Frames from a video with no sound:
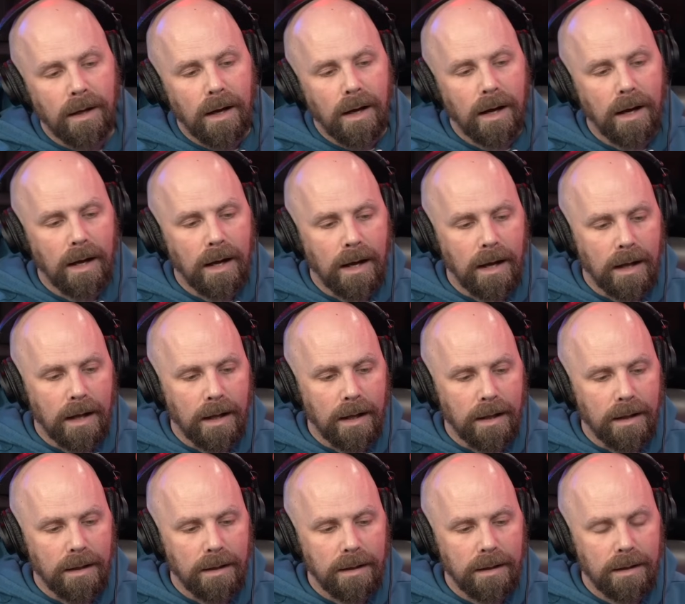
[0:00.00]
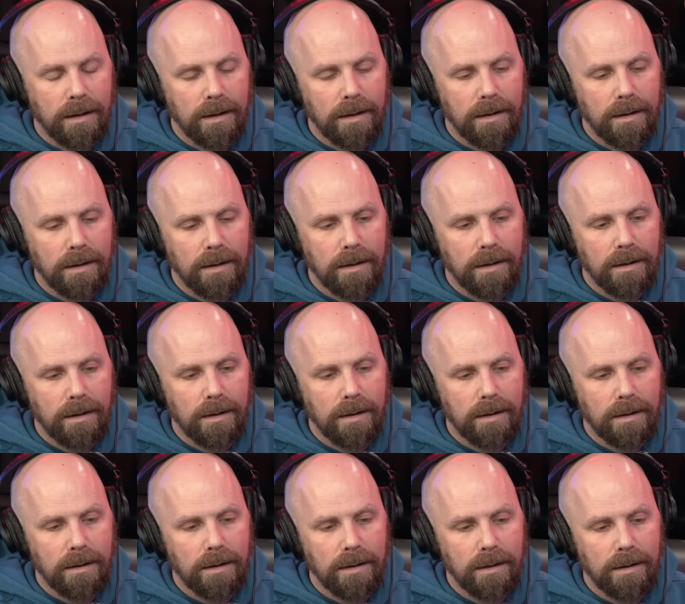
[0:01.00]
Uh,
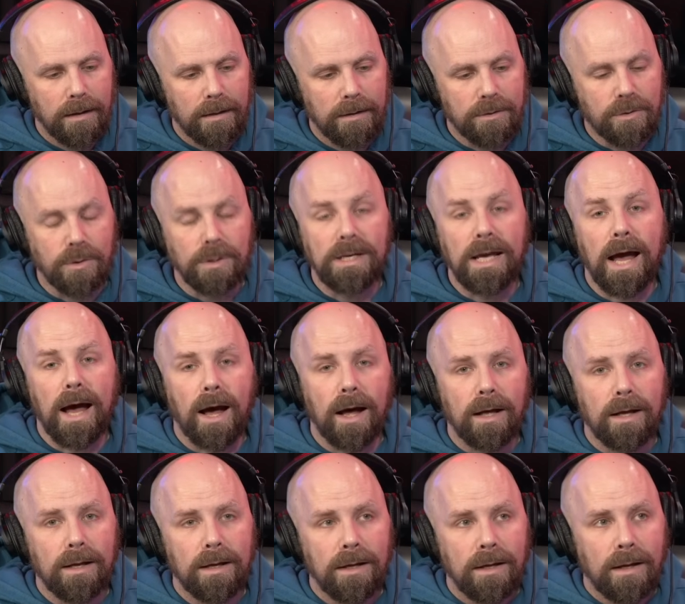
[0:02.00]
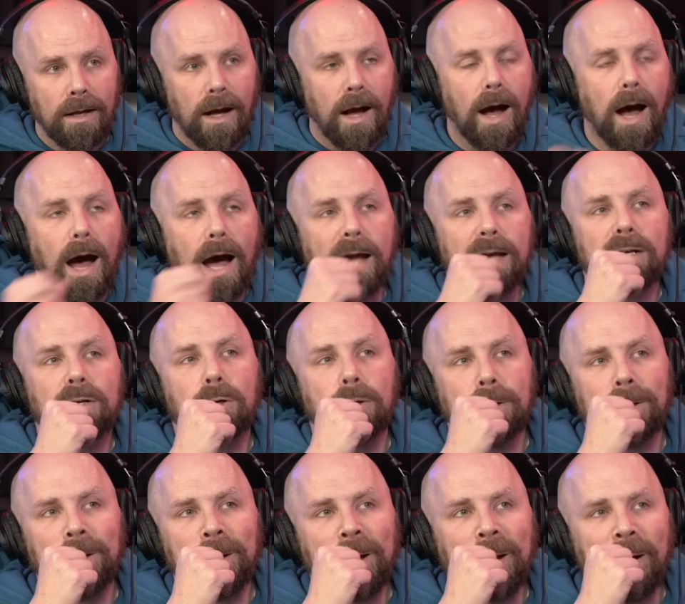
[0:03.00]
so, yeah, I
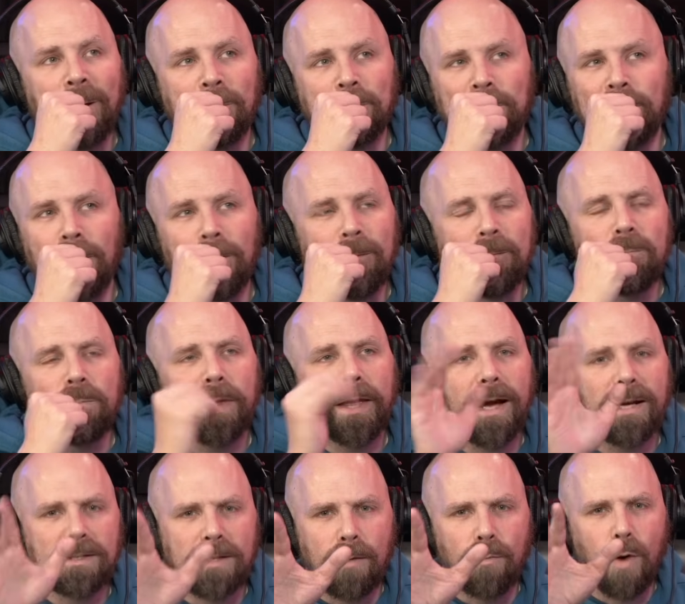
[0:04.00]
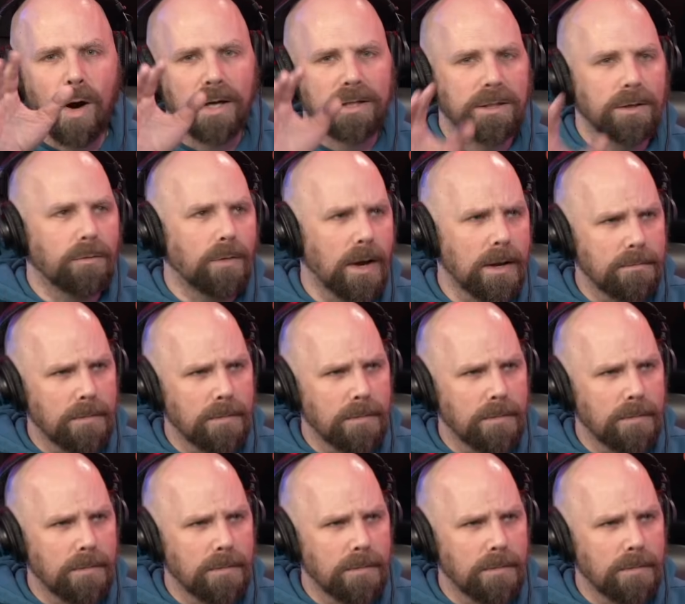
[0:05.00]
couldn't help though, as I'm watching, right?